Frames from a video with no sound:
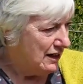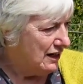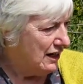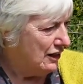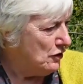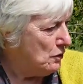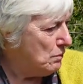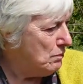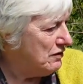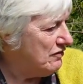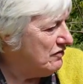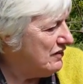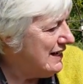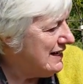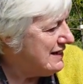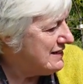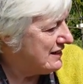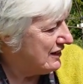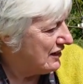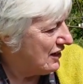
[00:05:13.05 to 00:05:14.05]
A number of
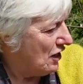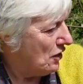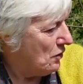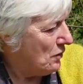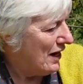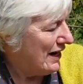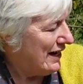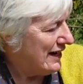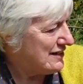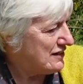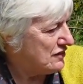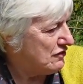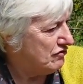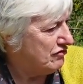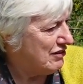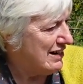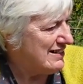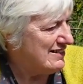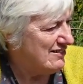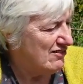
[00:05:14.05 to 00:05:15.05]
years ago I asked a
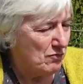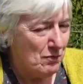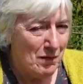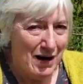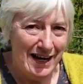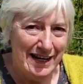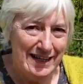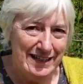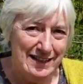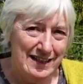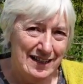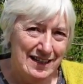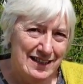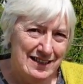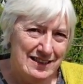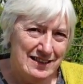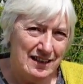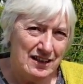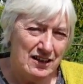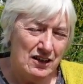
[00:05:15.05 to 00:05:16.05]
friend of mine
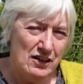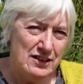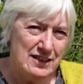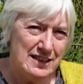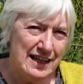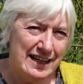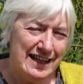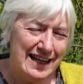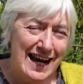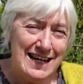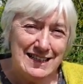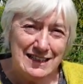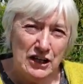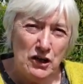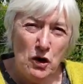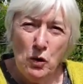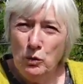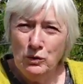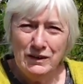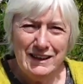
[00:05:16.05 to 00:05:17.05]
to cut a cast,
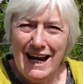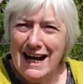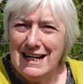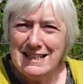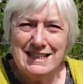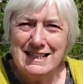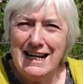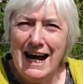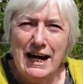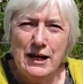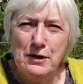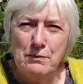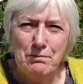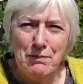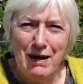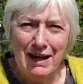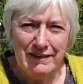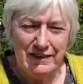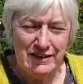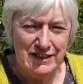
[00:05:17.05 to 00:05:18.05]
an old cast iron
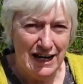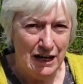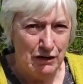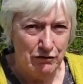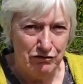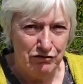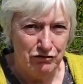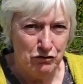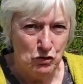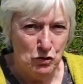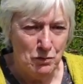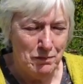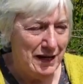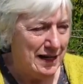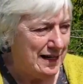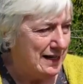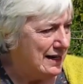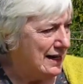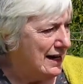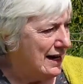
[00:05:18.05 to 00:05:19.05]
bath down for
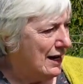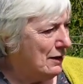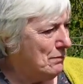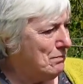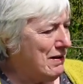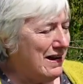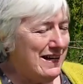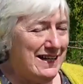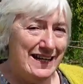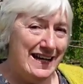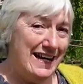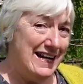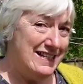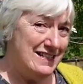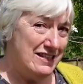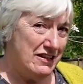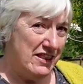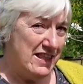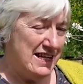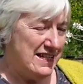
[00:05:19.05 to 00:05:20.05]
me and make it
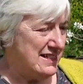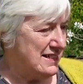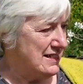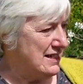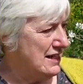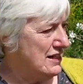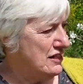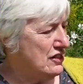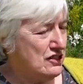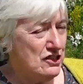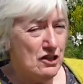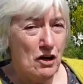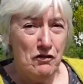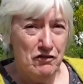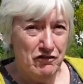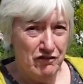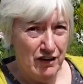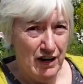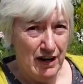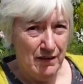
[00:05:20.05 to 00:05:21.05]
into this
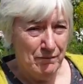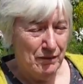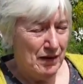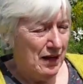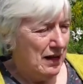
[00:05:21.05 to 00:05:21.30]
sofa,